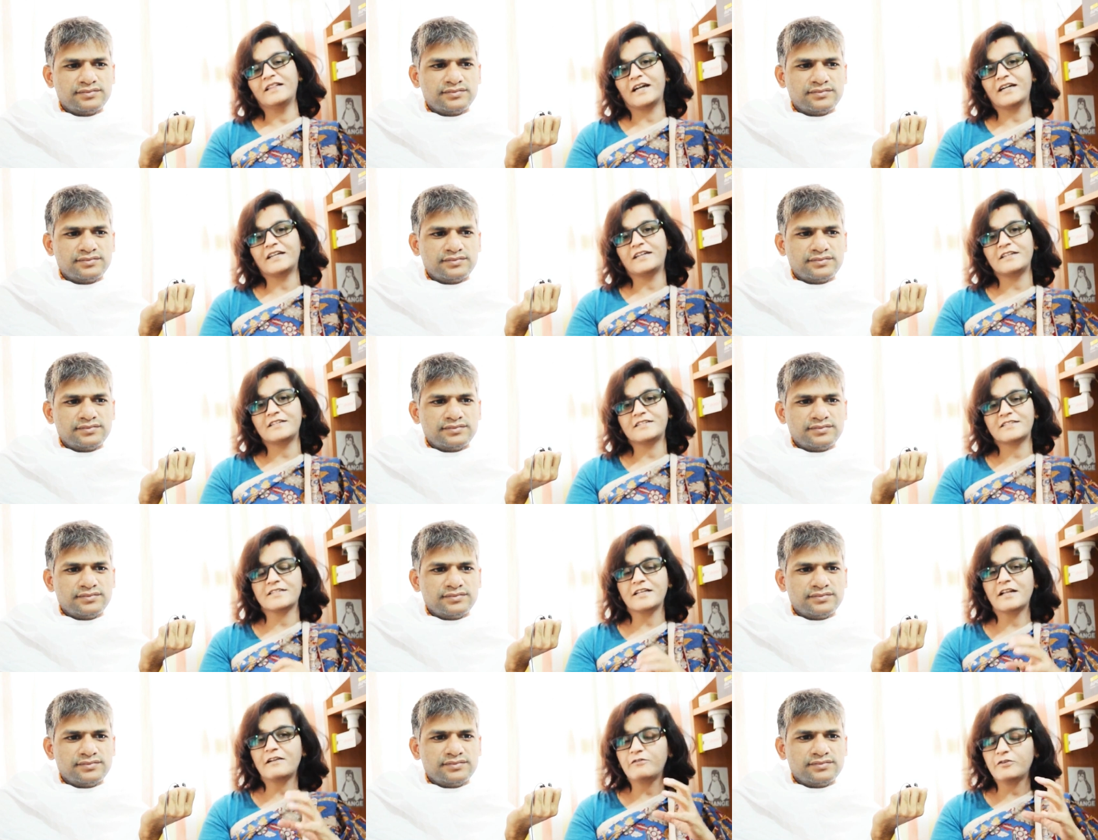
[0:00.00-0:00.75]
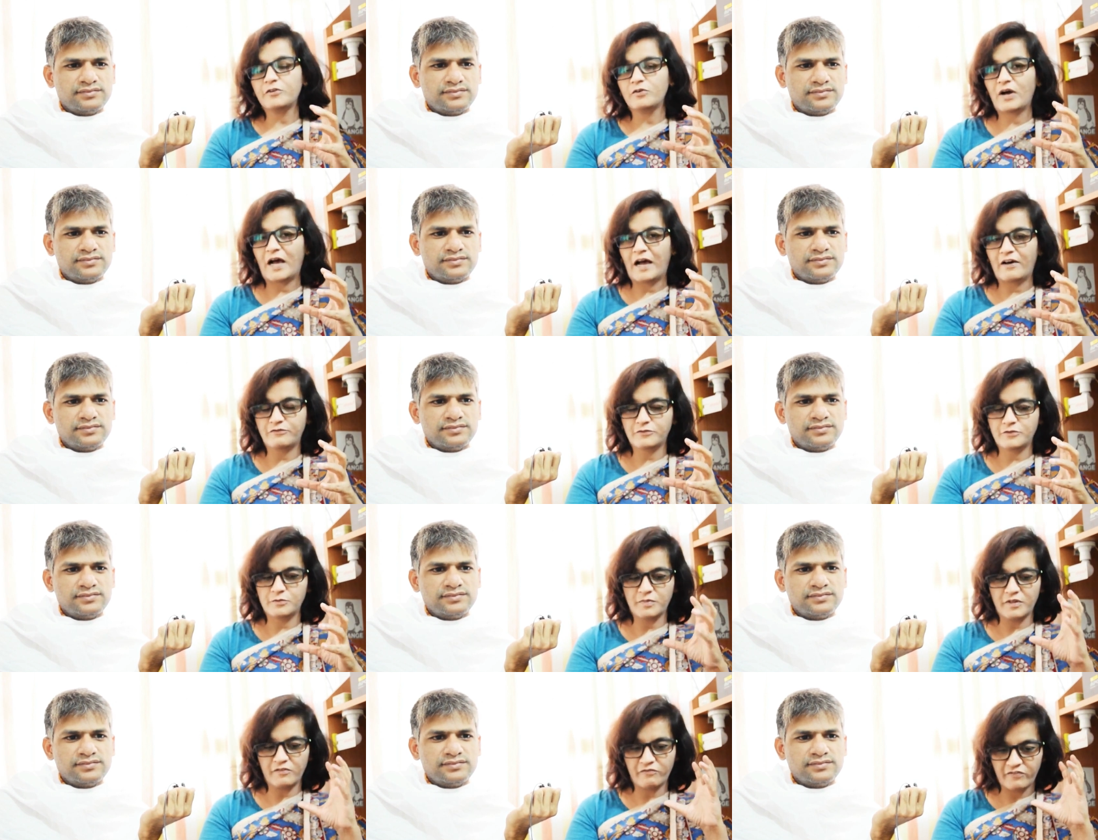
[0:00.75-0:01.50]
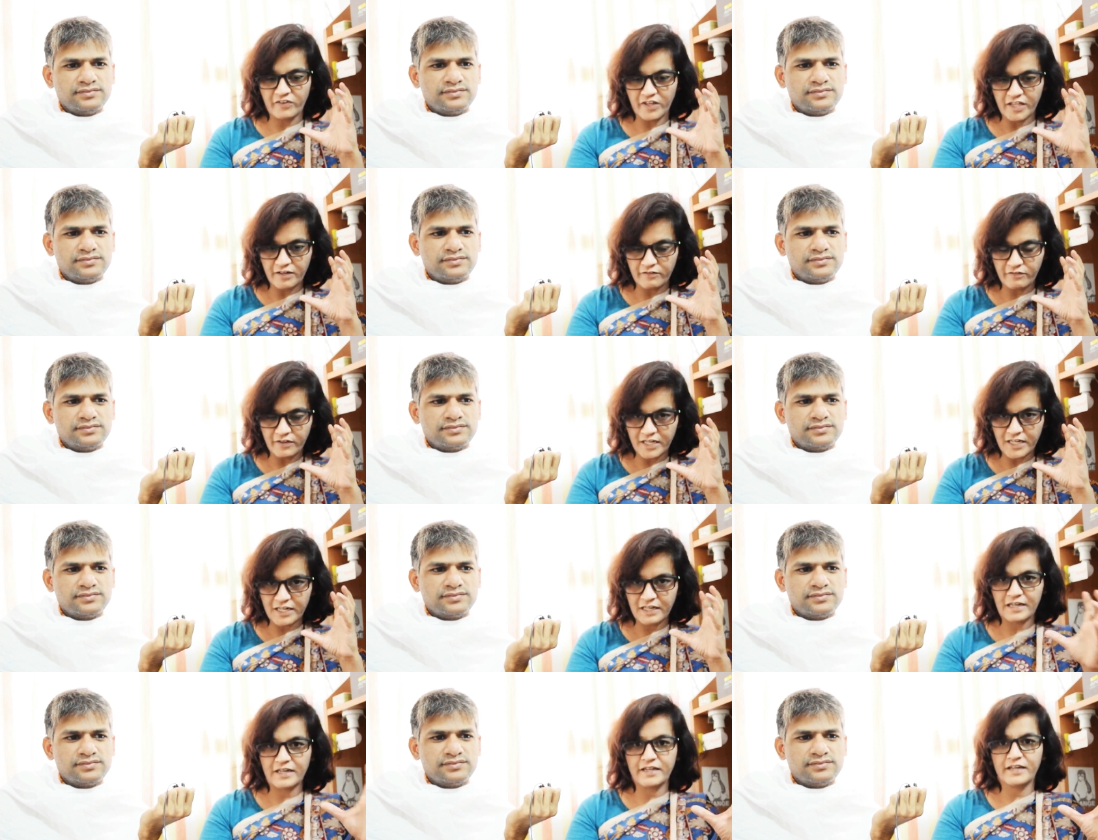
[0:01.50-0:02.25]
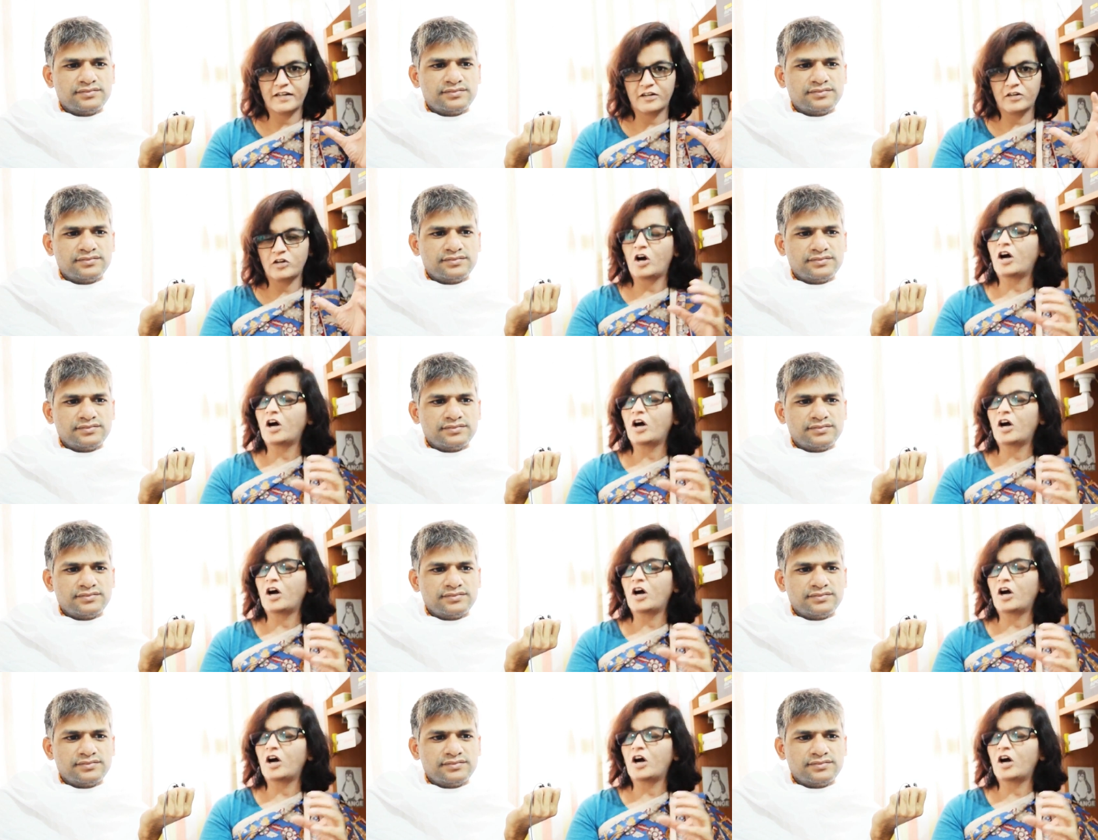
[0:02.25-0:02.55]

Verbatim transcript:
Speaker 1: that itself you have to be very very clear